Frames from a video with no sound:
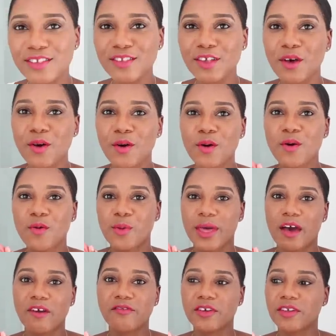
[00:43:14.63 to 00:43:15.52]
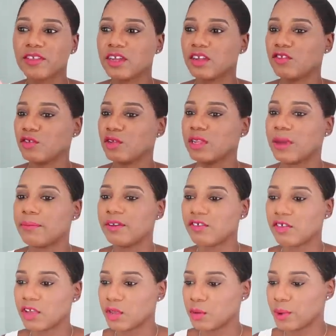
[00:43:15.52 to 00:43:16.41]
So without further ado, let me
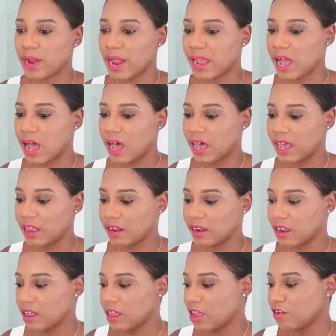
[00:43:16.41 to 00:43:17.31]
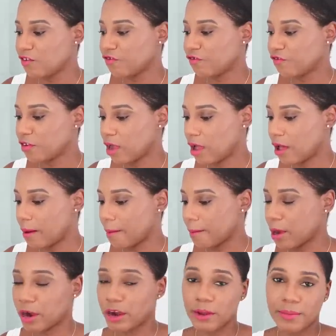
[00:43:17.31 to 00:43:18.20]
show you what I got
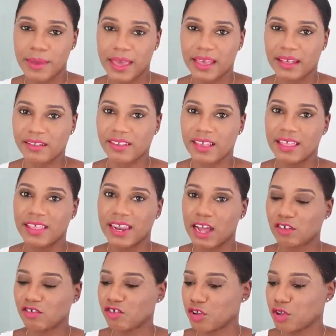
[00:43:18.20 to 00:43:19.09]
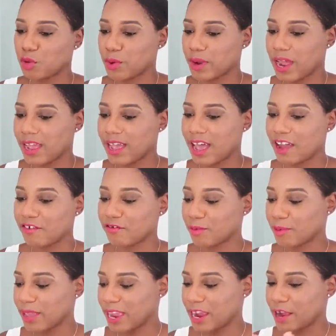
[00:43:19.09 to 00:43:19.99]
from Hermes, and then I'll show you what I got
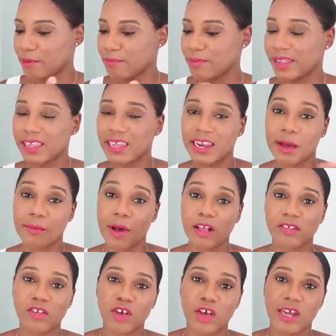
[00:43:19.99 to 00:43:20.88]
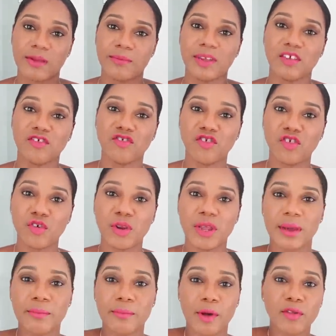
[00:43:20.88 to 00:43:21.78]
from Karen Millen. I'm also going to be
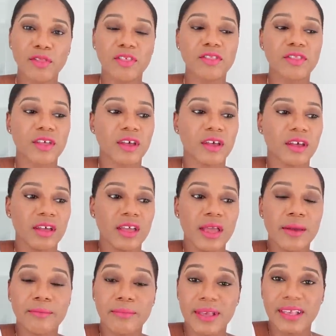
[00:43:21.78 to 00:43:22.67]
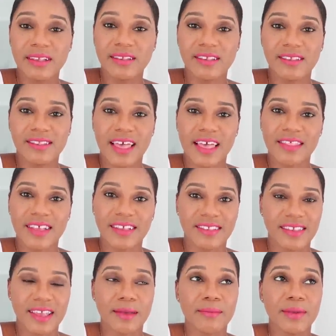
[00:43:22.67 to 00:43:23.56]
shooting both of the pieces that they
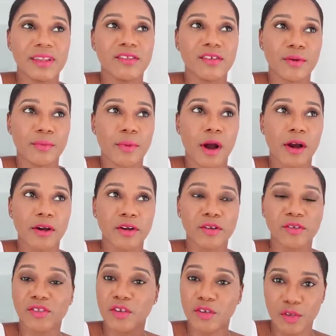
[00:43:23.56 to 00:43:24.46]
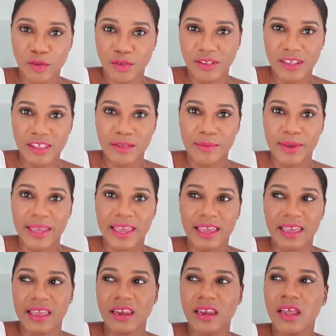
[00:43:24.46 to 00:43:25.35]
sent me tomorrow, so you'll see them
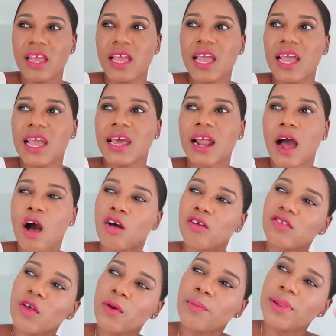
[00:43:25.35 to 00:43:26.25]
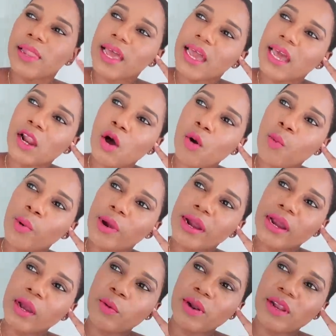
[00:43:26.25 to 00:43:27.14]
again. And I also plan on
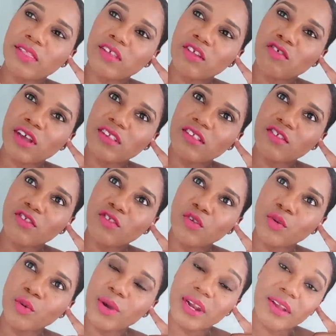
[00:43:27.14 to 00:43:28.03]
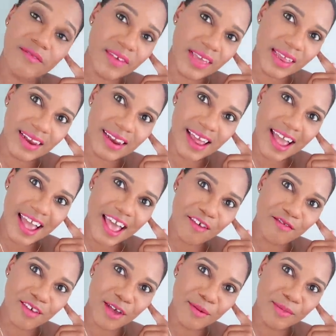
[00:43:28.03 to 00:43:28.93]
wearing one of the dresses to an event I
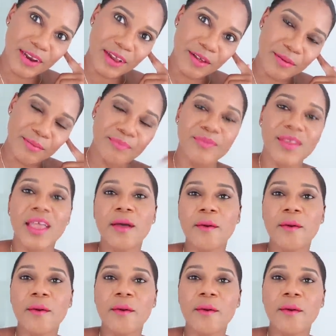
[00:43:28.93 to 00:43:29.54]
have coming up.